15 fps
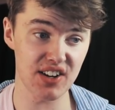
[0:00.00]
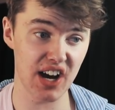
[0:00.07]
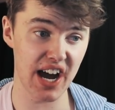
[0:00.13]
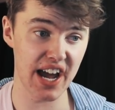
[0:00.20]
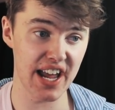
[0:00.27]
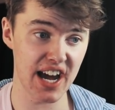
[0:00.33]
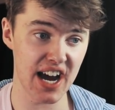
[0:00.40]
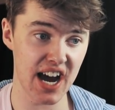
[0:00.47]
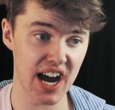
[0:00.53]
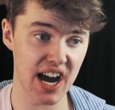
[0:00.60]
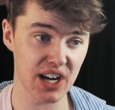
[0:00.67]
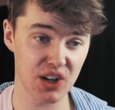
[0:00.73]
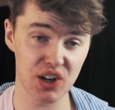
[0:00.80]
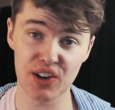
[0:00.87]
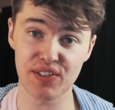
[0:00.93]

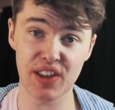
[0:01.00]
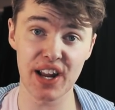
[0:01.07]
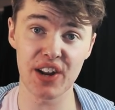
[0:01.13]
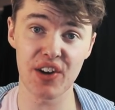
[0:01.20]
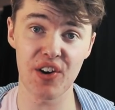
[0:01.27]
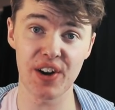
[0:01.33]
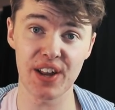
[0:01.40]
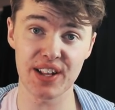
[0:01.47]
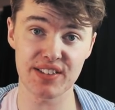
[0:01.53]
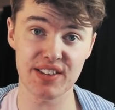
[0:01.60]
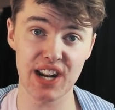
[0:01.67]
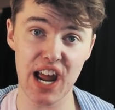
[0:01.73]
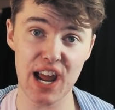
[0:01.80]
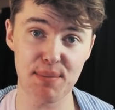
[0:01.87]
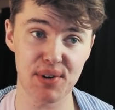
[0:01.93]
I could have done it earlier
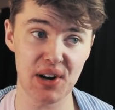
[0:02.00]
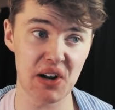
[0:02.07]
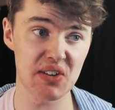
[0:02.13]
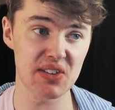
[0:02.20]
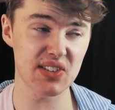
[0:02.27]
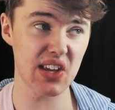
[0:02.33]
today, but I was